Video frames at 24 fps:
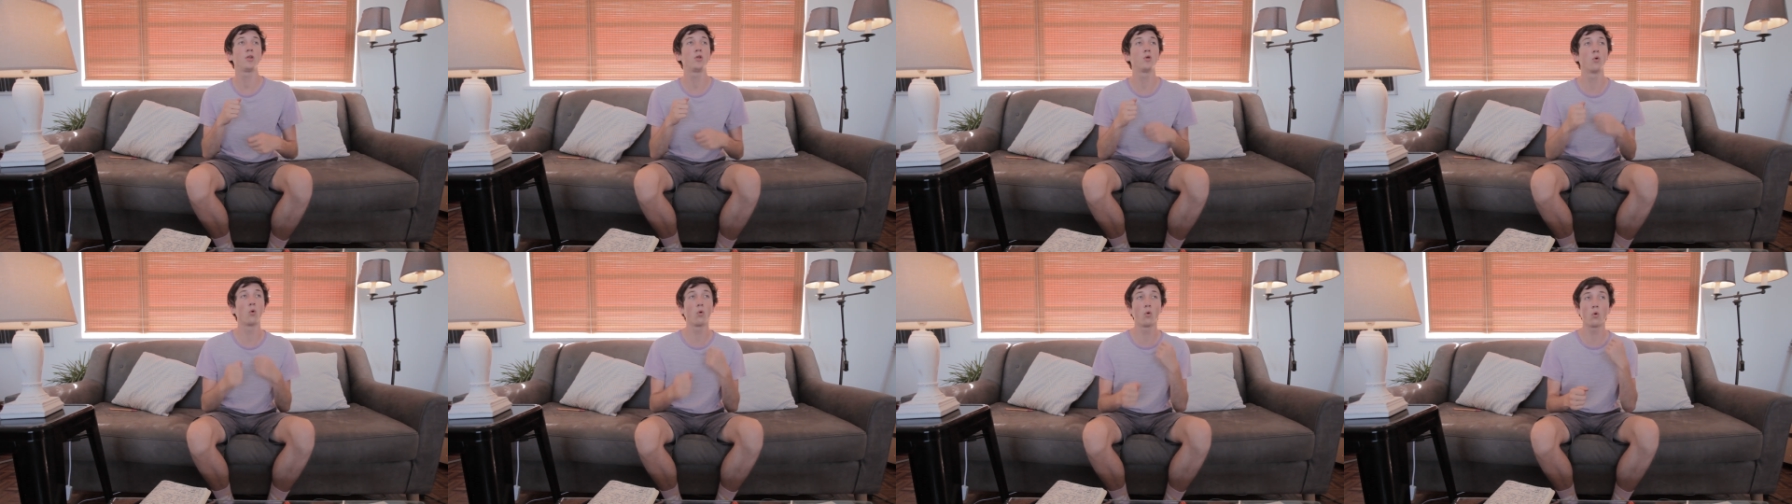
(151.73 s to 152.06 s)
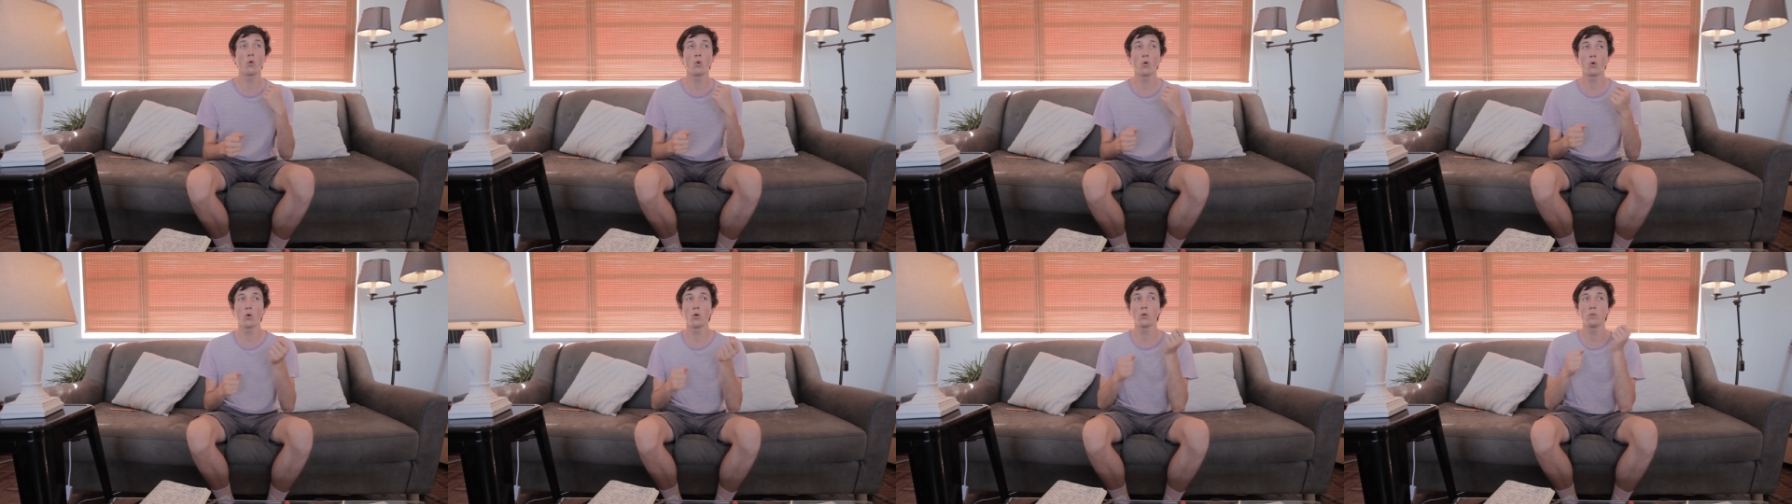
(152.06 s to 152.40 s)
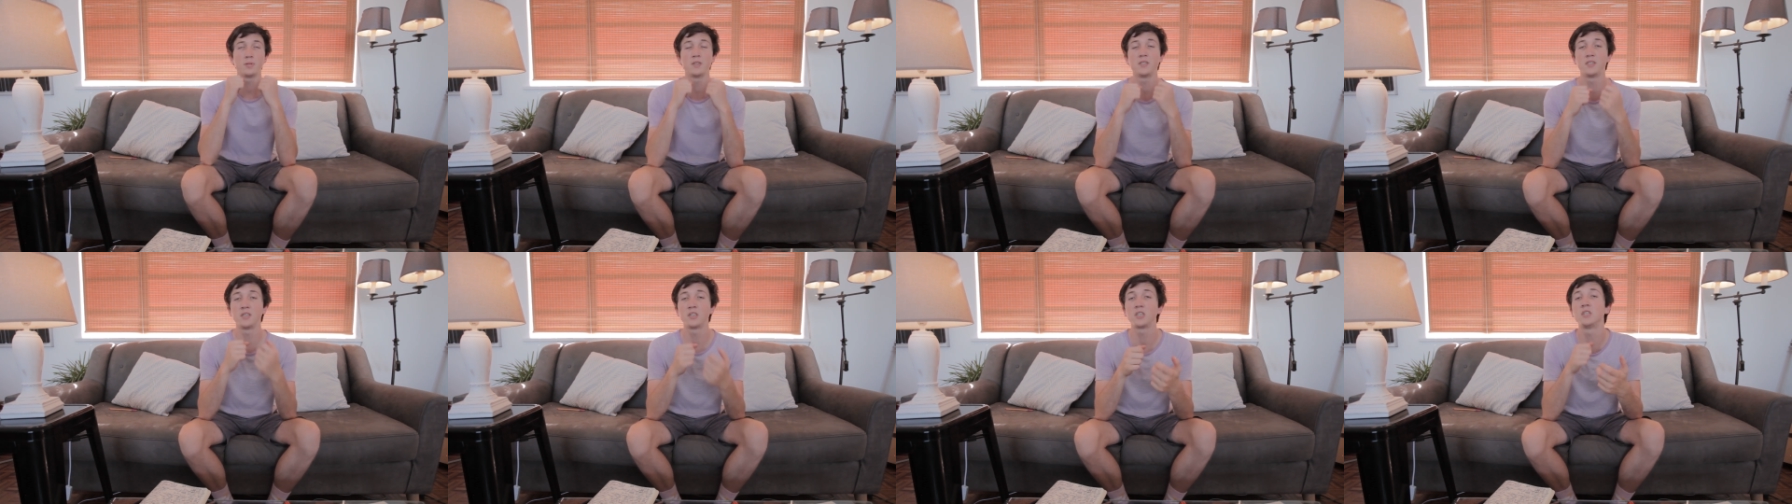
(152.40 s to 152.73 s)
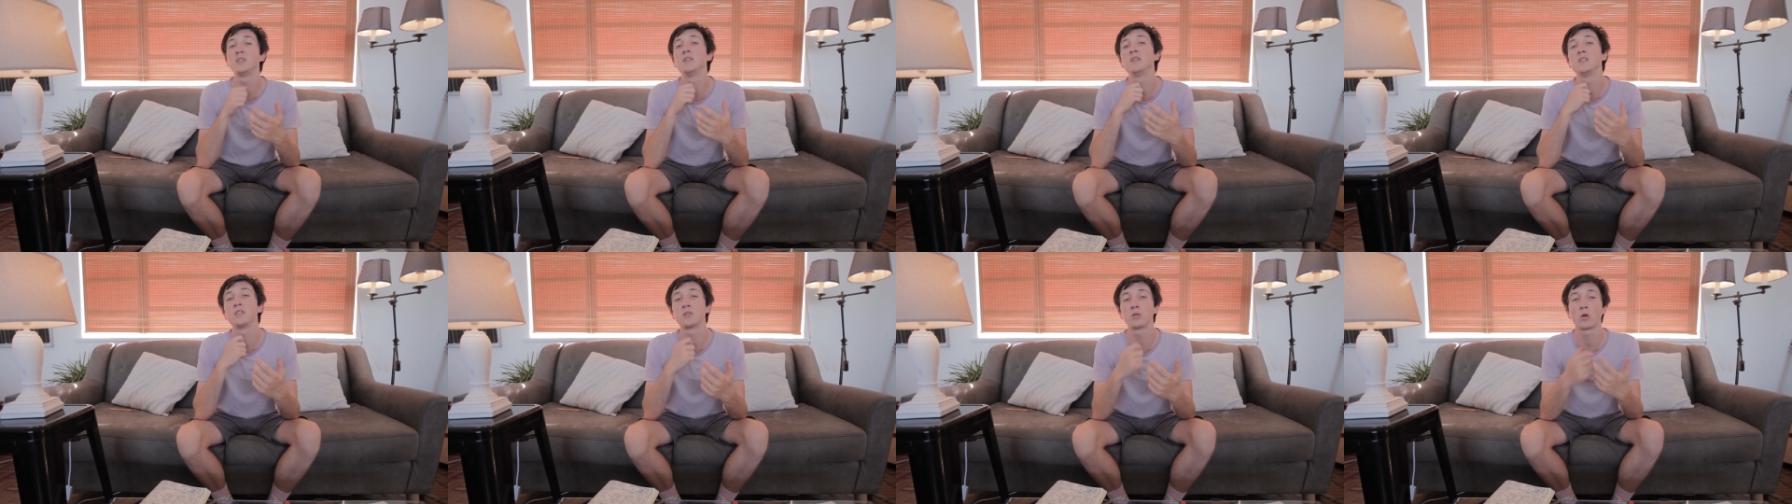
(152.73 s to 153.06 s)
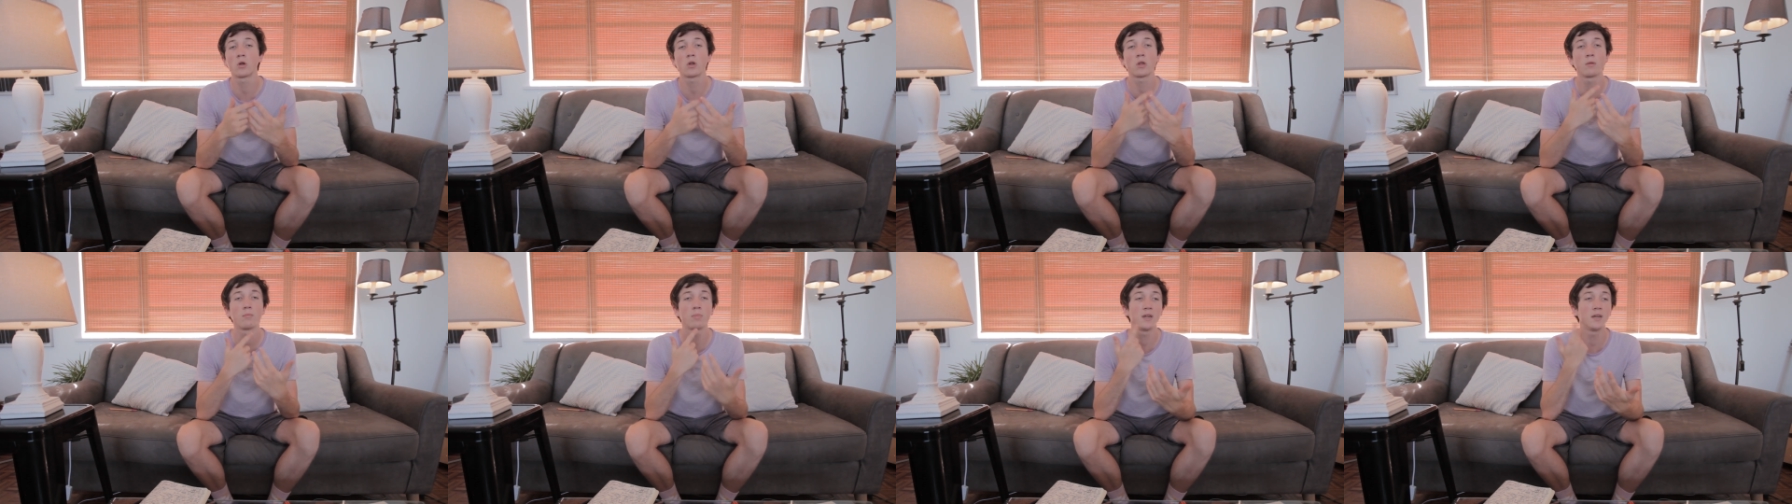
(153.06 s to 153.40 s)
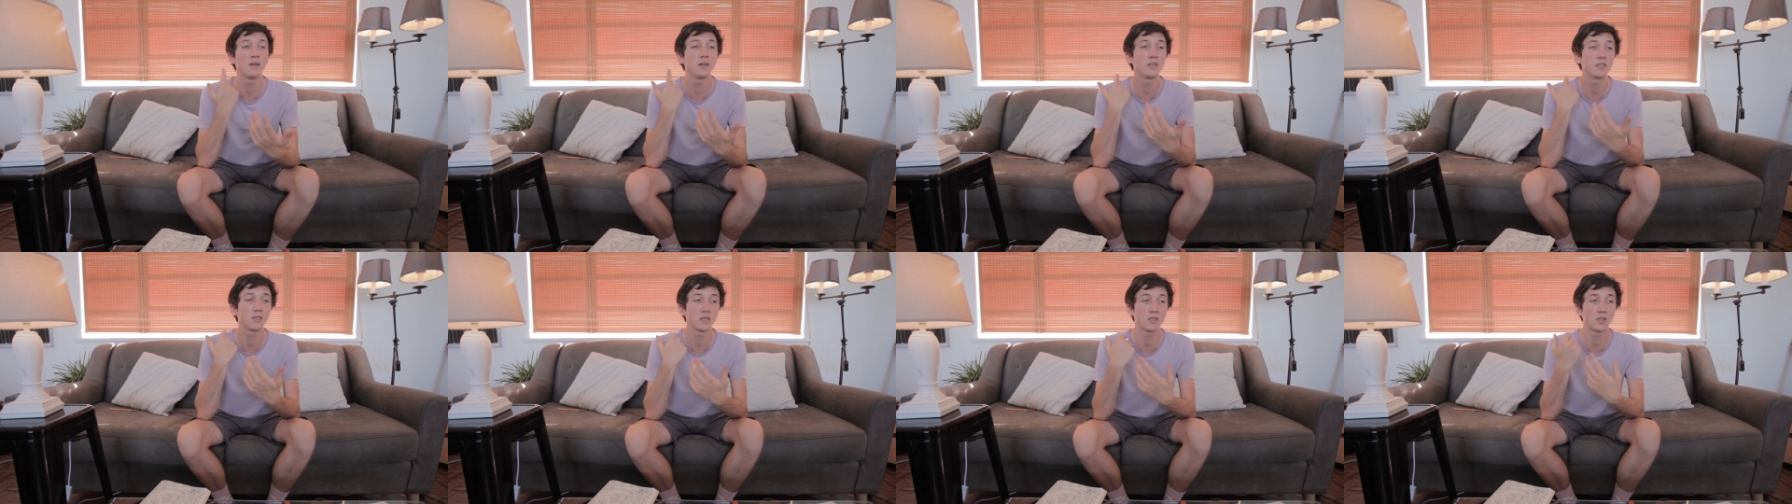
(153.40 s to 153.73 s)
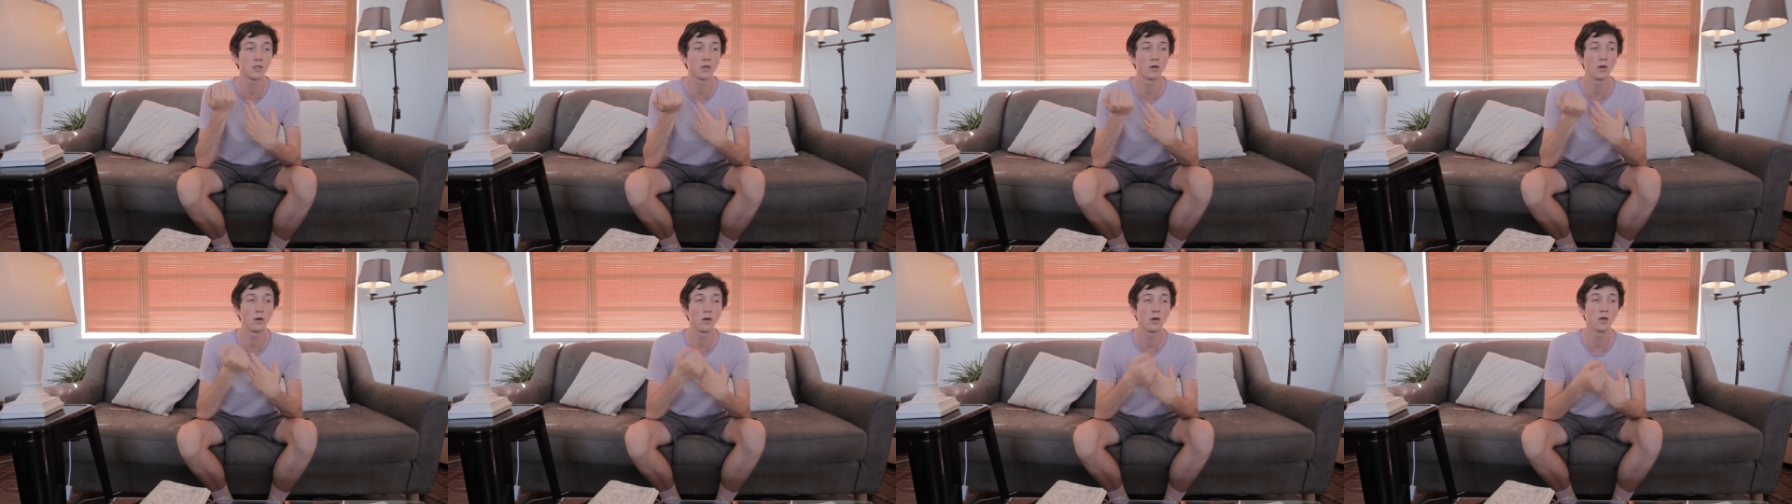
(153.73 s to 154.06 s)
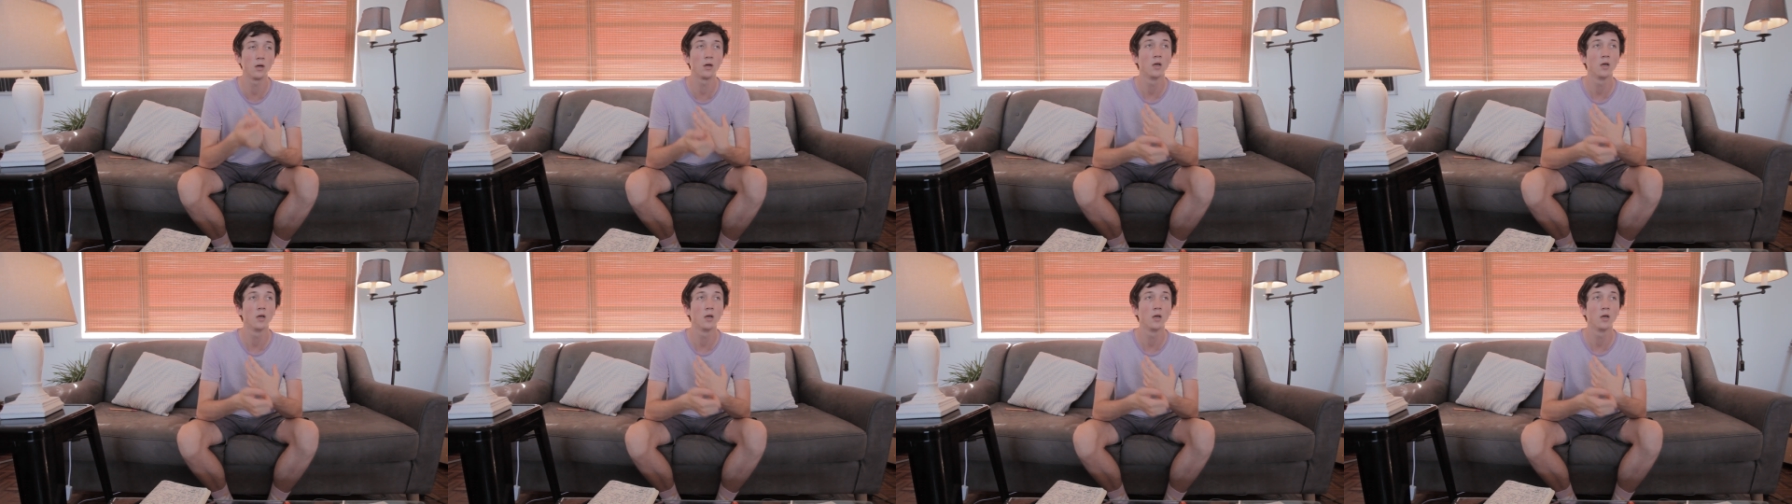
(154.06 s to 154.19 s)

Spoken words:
your position is not completely secure.